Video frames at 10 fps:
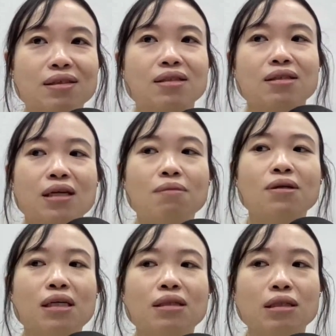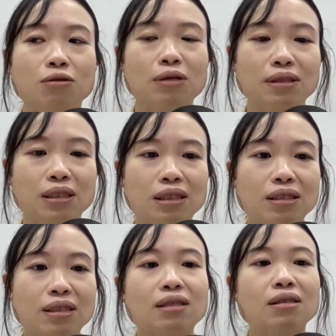It's a table that describes a
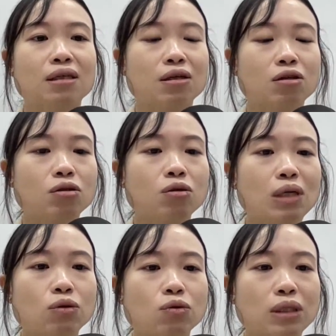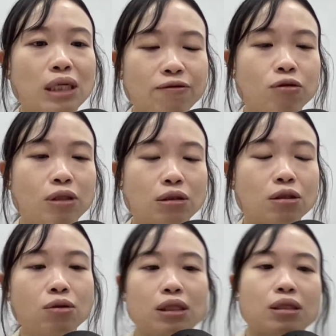data set. So what do we have to
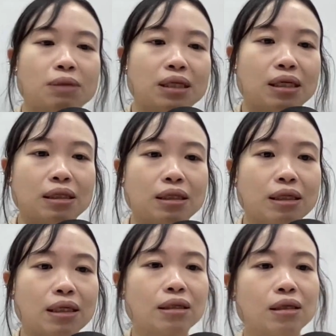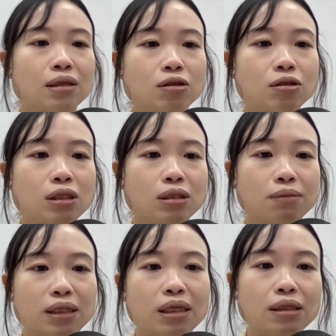include in the metadata? So in
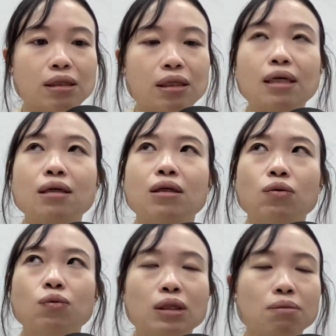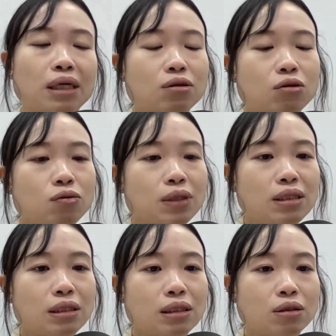the metadata, we must
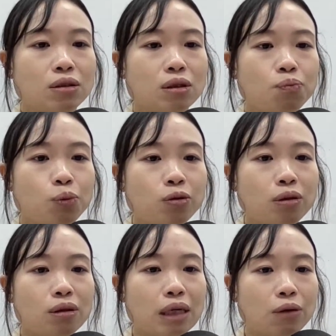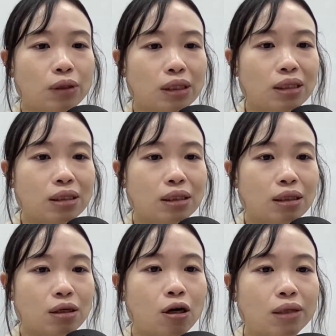always put our
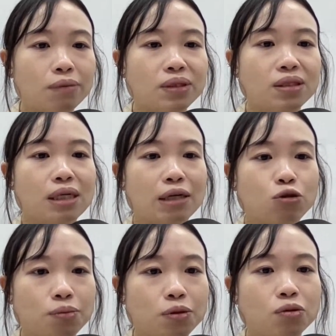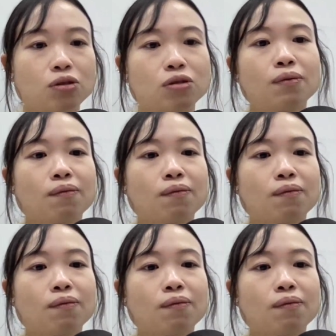columns attribute.